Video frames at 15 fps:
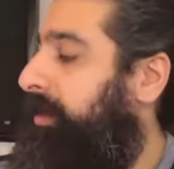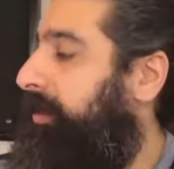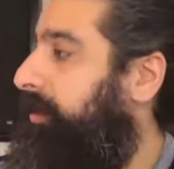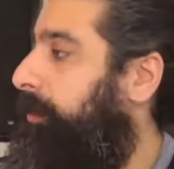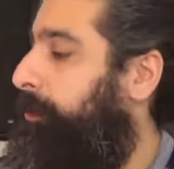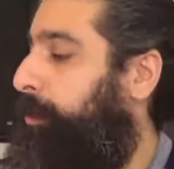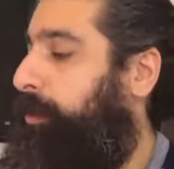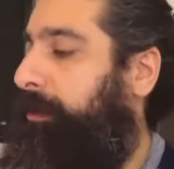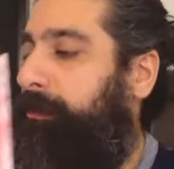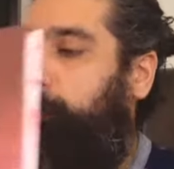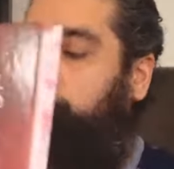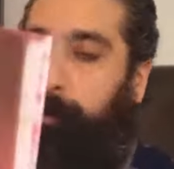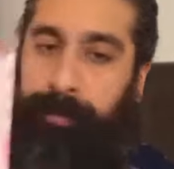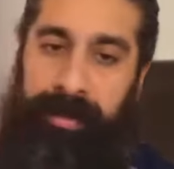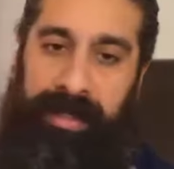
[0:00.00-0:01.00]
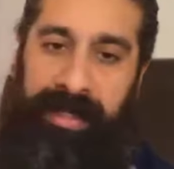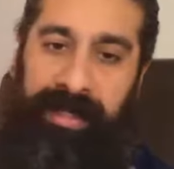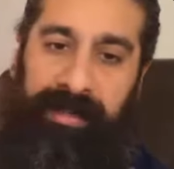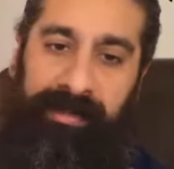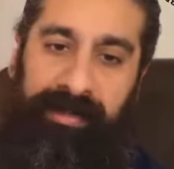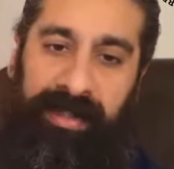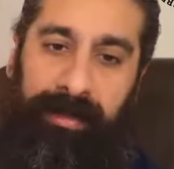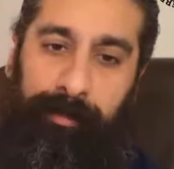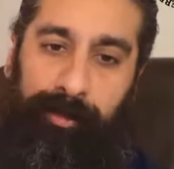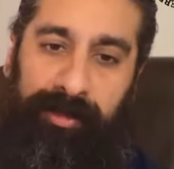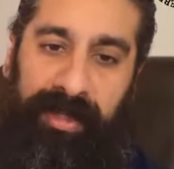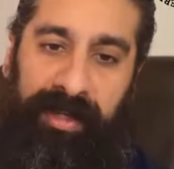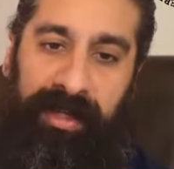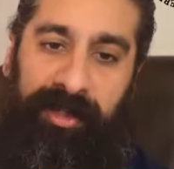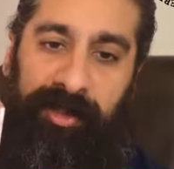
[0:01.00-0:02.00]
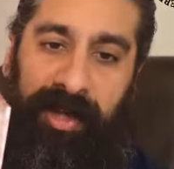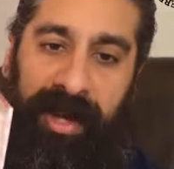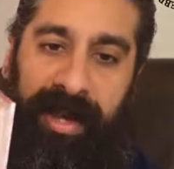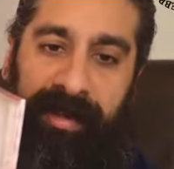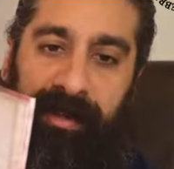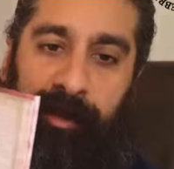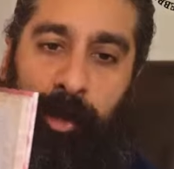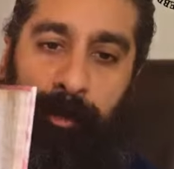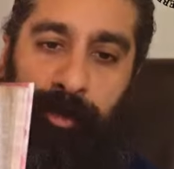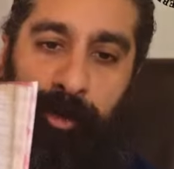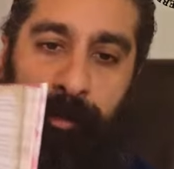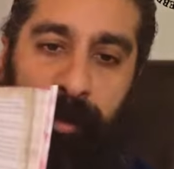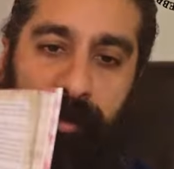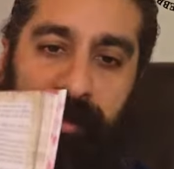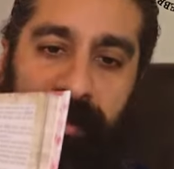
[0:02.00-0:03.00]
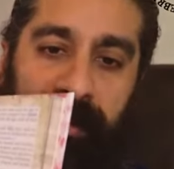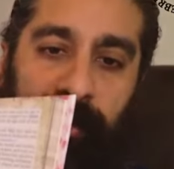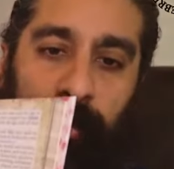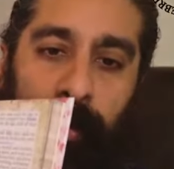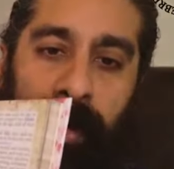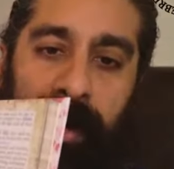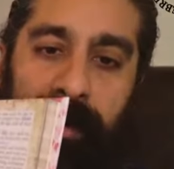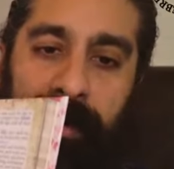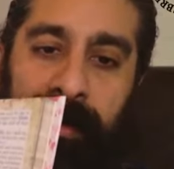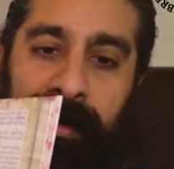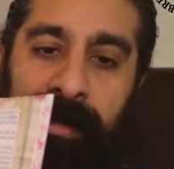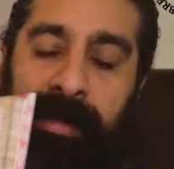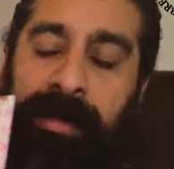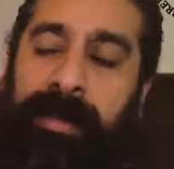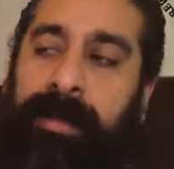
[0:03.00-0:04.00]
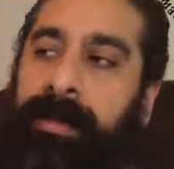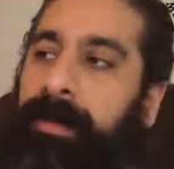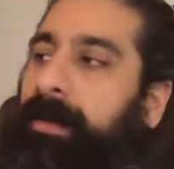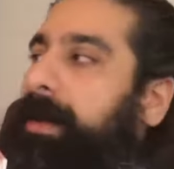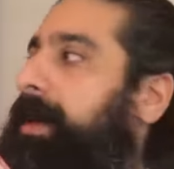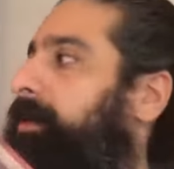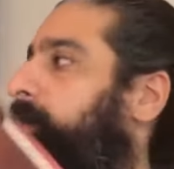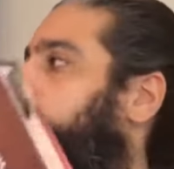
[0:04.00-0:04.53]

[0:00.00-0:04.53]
the Book of Jubilees, Hebrew to English. I contributed to this work as